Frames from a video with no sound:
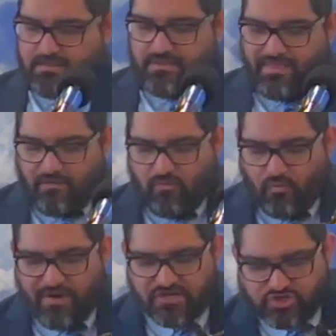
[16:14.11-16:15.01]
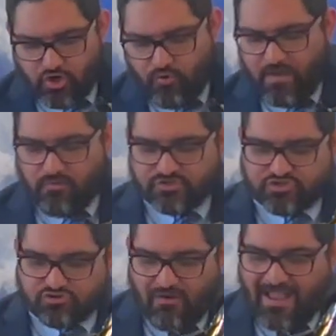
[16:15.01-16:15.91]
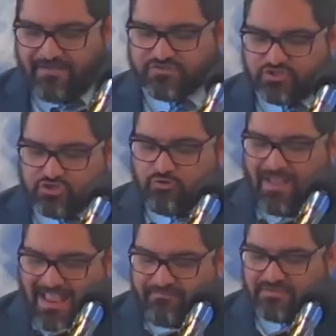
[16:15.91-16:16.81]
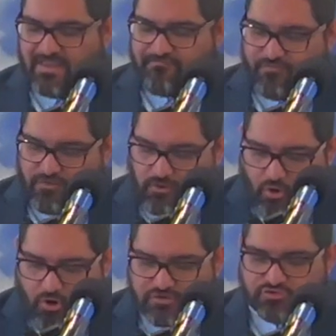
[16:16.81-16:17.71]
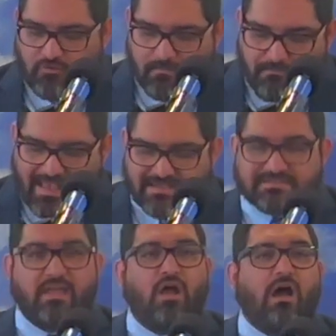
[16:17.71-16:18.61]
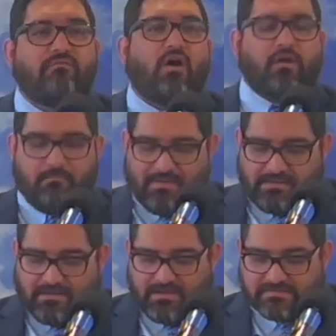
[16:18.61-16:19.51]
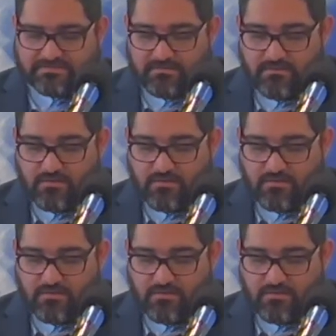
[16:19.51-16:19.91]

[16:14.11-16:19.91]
That what we do, we will strive to do everything for the Lord to our best of our abilities.